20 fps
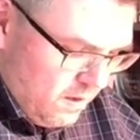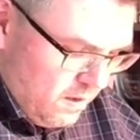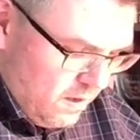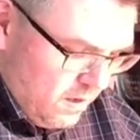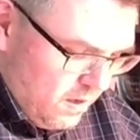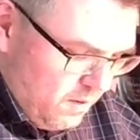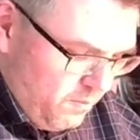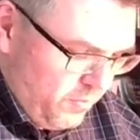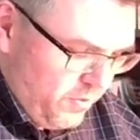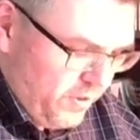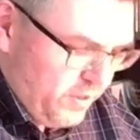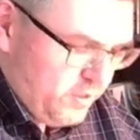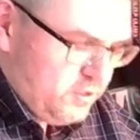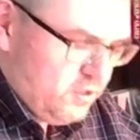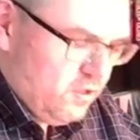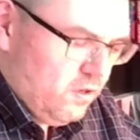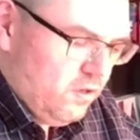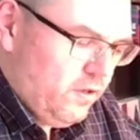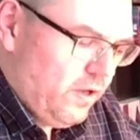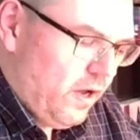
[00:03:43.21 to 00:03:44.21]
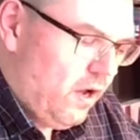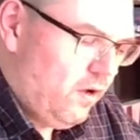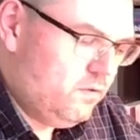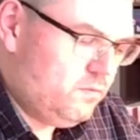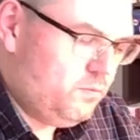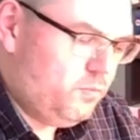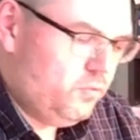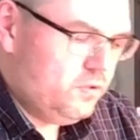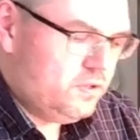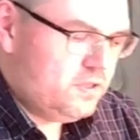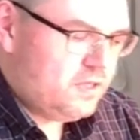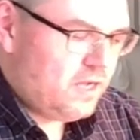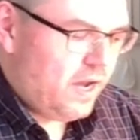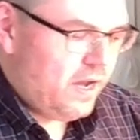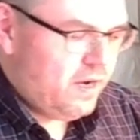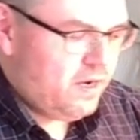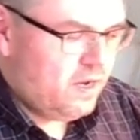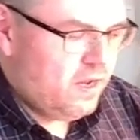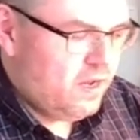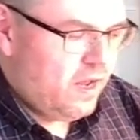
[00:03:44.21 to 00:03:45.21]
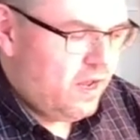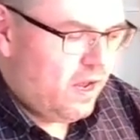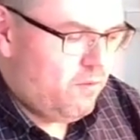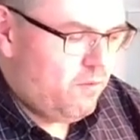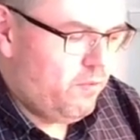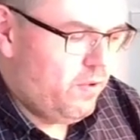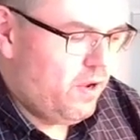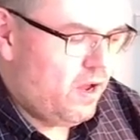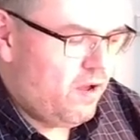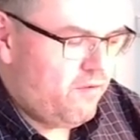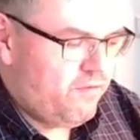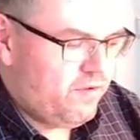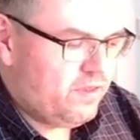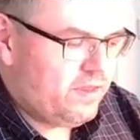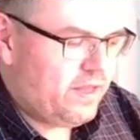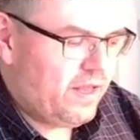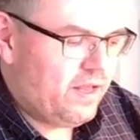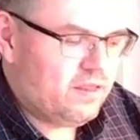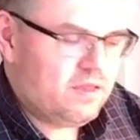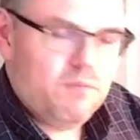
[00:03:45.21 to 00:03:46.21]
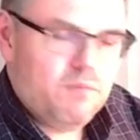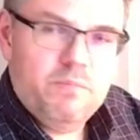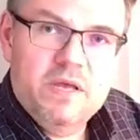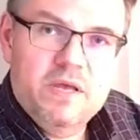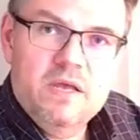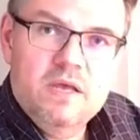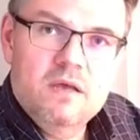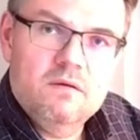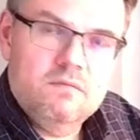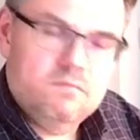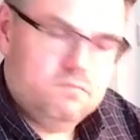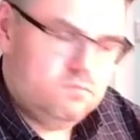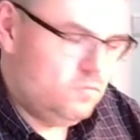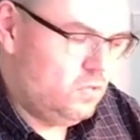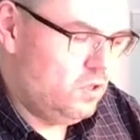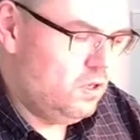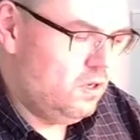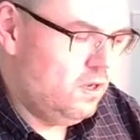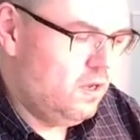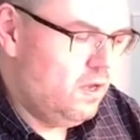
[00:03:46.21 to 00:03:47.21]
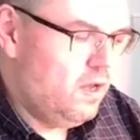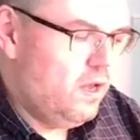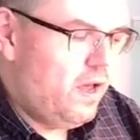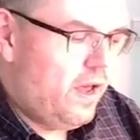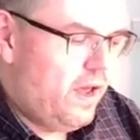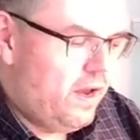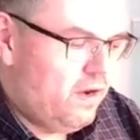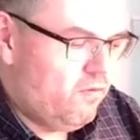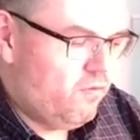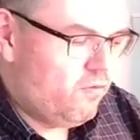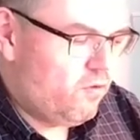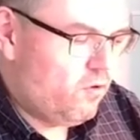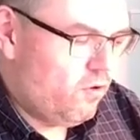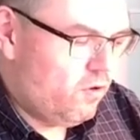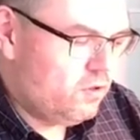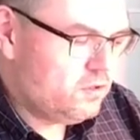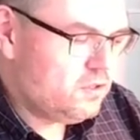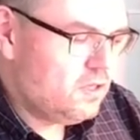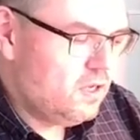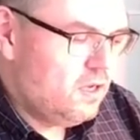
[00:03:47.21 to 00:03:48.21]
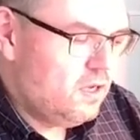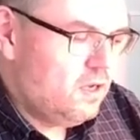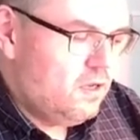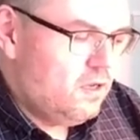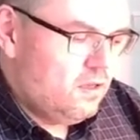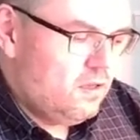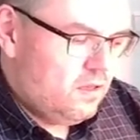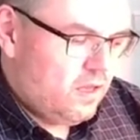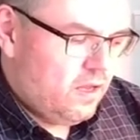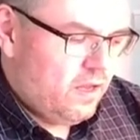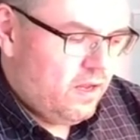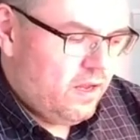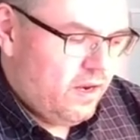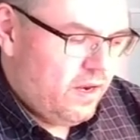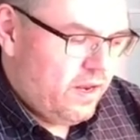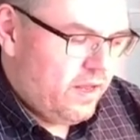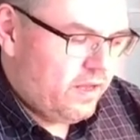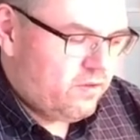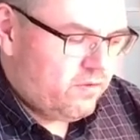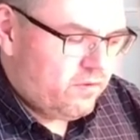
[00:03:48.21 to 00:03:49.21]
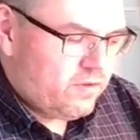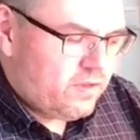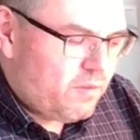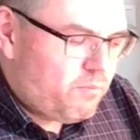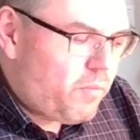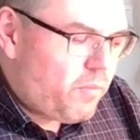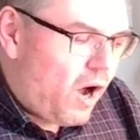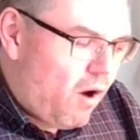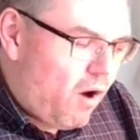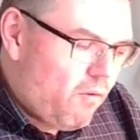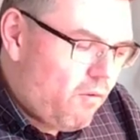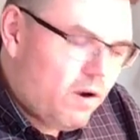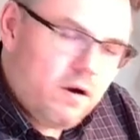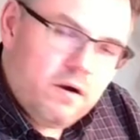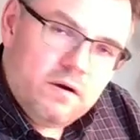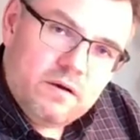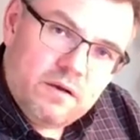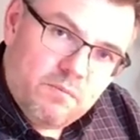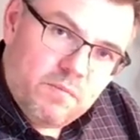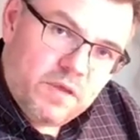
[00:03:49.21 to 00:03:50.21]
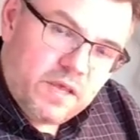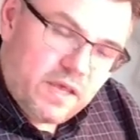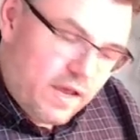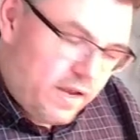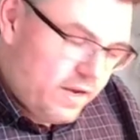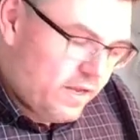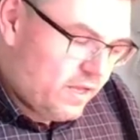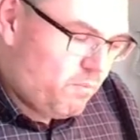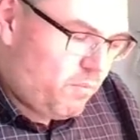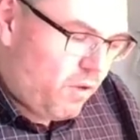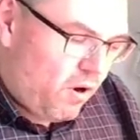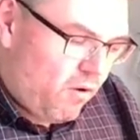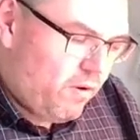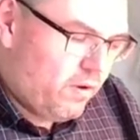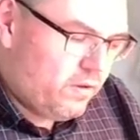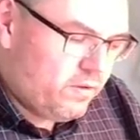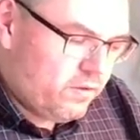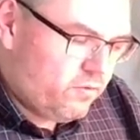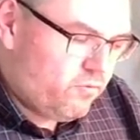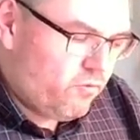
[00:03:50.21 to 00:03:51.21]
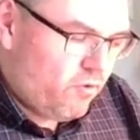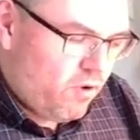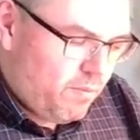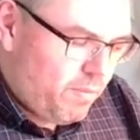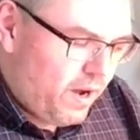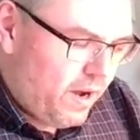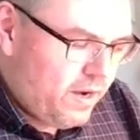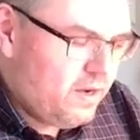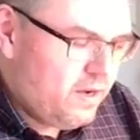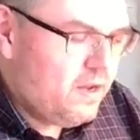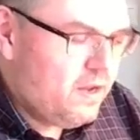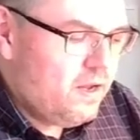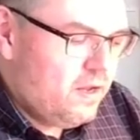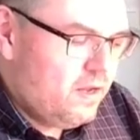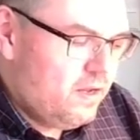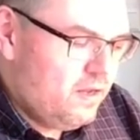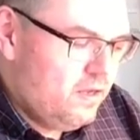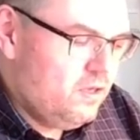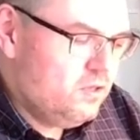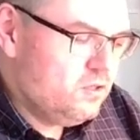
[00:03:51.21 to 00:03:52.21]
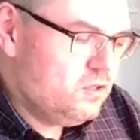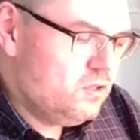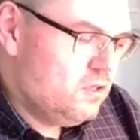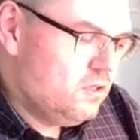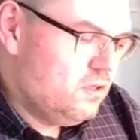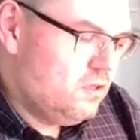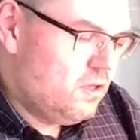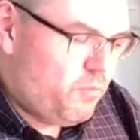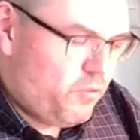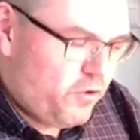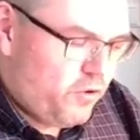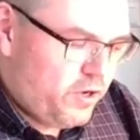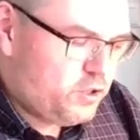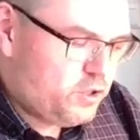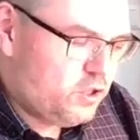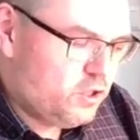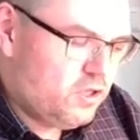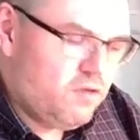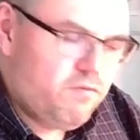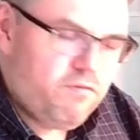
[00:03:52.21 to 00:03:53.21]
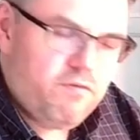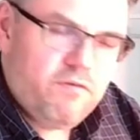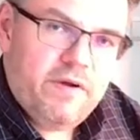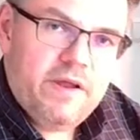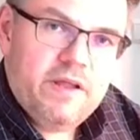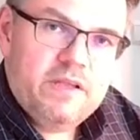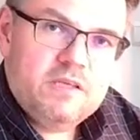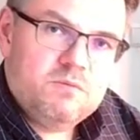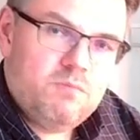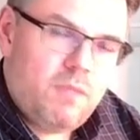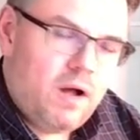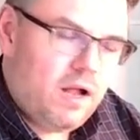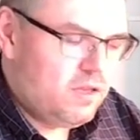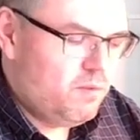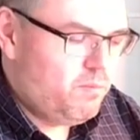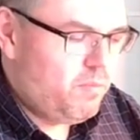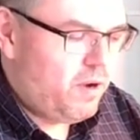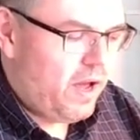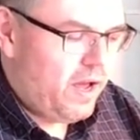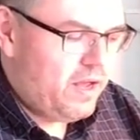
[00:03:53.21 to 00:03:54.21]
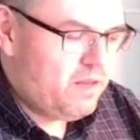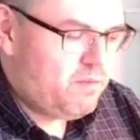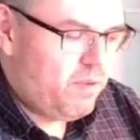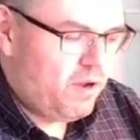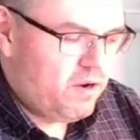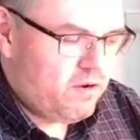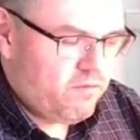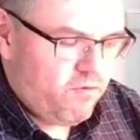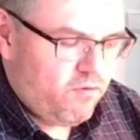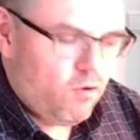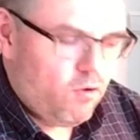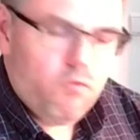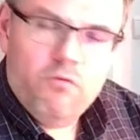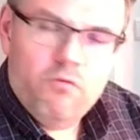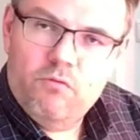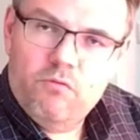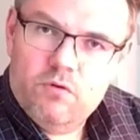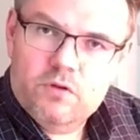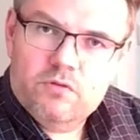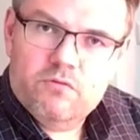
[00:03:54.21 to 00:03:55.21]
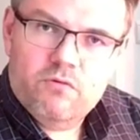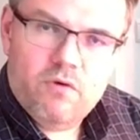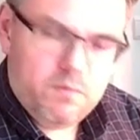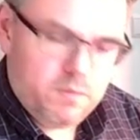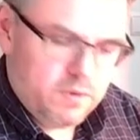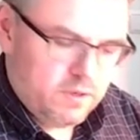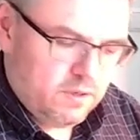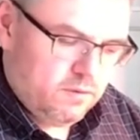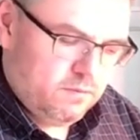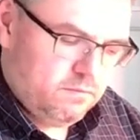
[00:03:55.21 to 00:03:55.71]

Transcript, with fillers: a pressure on the output side and we have a delta p yeah? and of course the electric the power the mechanical power on the turbine is the pressure difference multiplied by the flow through the turbine